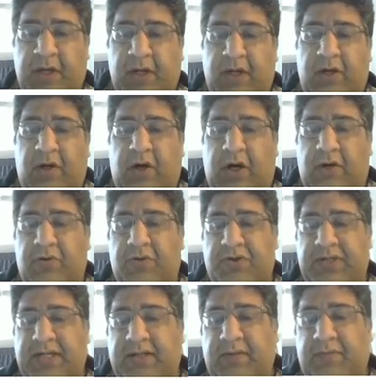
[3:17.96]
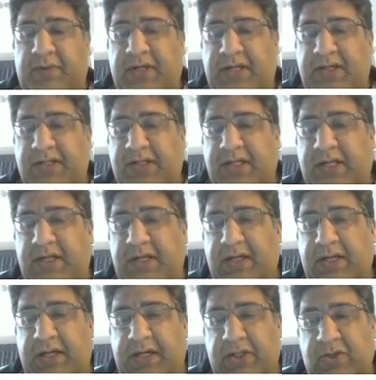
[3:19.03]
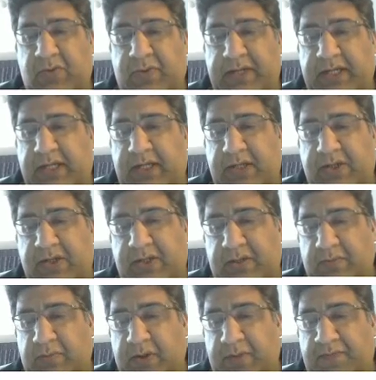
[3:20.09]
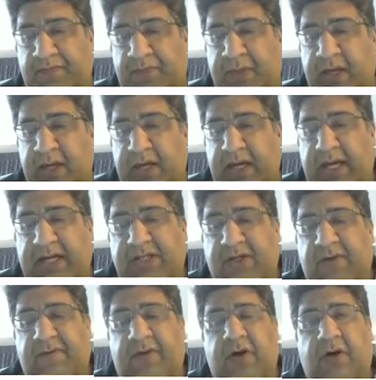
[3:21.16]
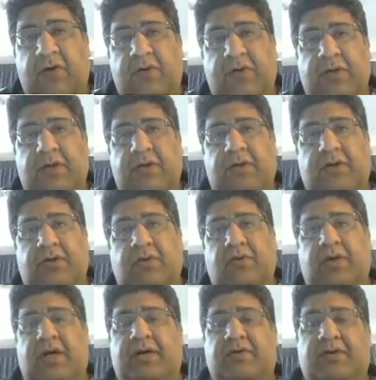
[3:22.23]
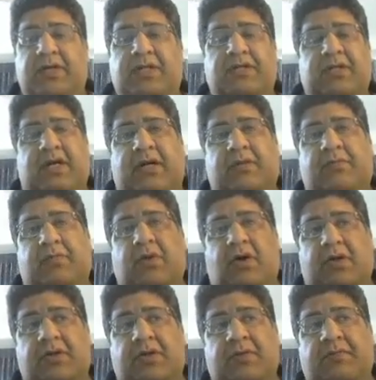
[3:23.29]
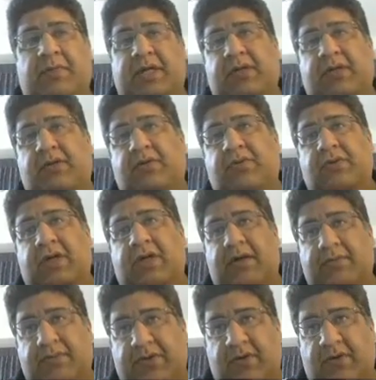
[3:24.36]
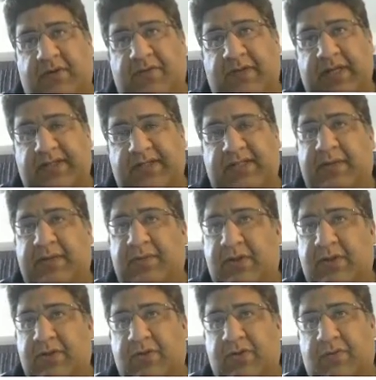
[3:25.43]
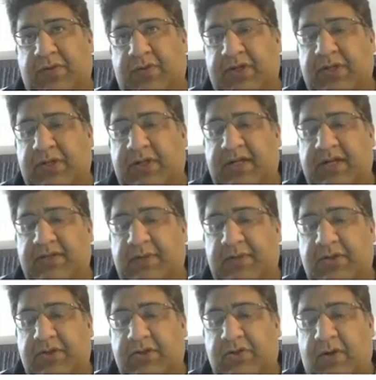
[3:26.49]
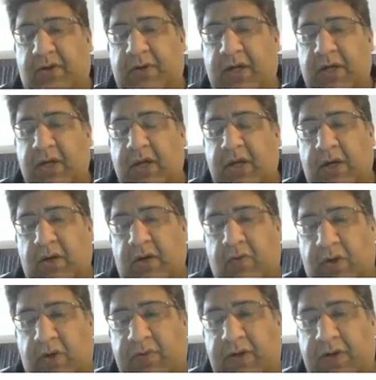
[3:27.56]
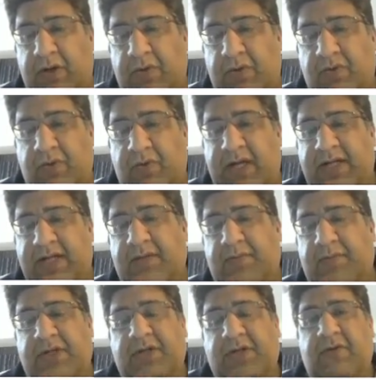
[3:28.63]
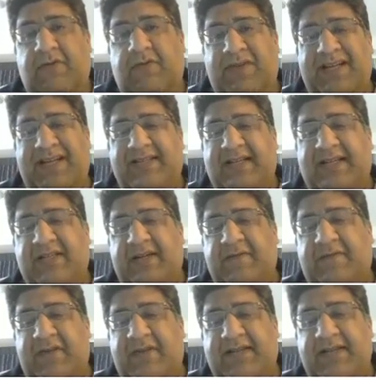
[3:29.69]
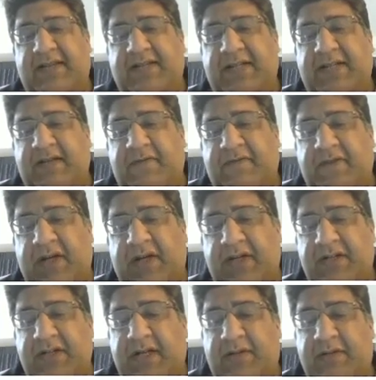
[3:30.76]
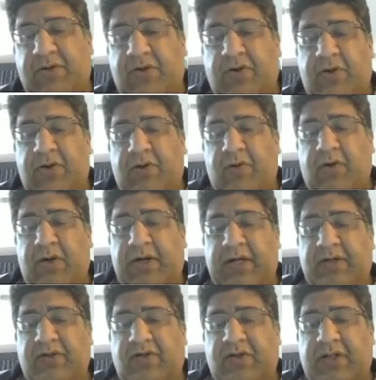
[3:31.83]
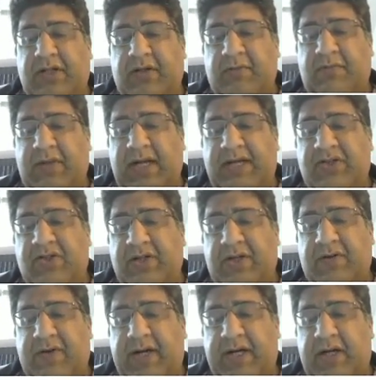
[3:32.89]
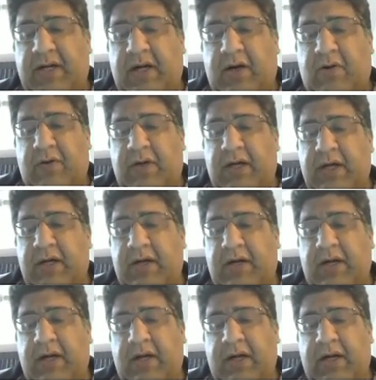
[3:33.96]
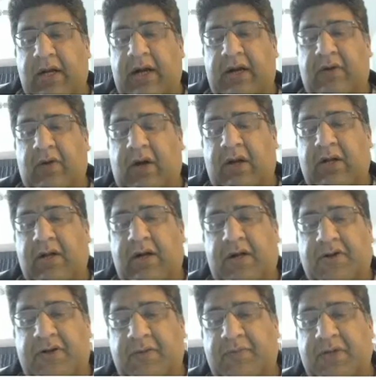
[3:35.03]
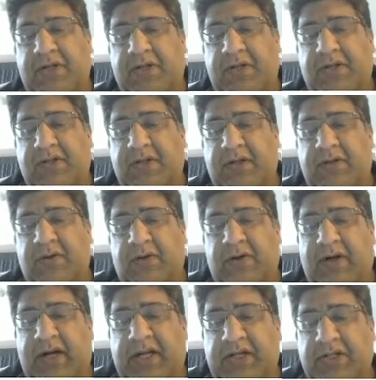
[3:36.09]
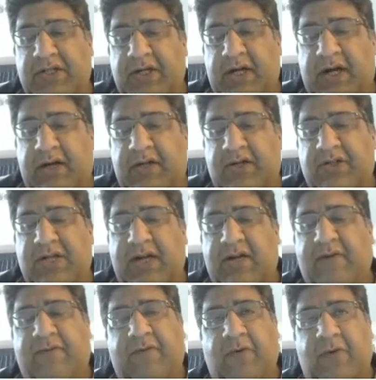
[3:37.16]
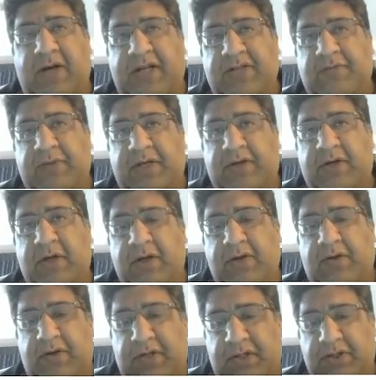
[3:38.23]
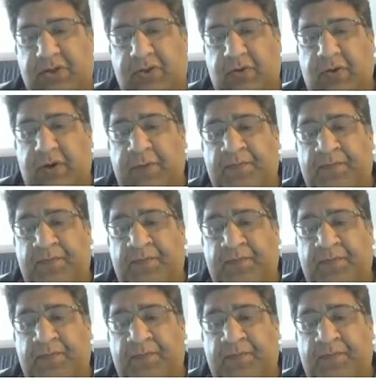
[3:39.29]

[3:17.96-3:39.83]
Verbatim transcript: Now how to check the patency? It's very simple. As of now, the two arteries are blocked by the two thumbs of the examiner, so pressure has been stopped. Now what we'll do is we'll ask the patient to flex, extend, flex, extend the fingers. I'm sure you all can see the blanching right now here and ulnar artery pressure is released and the channel flow has been restored.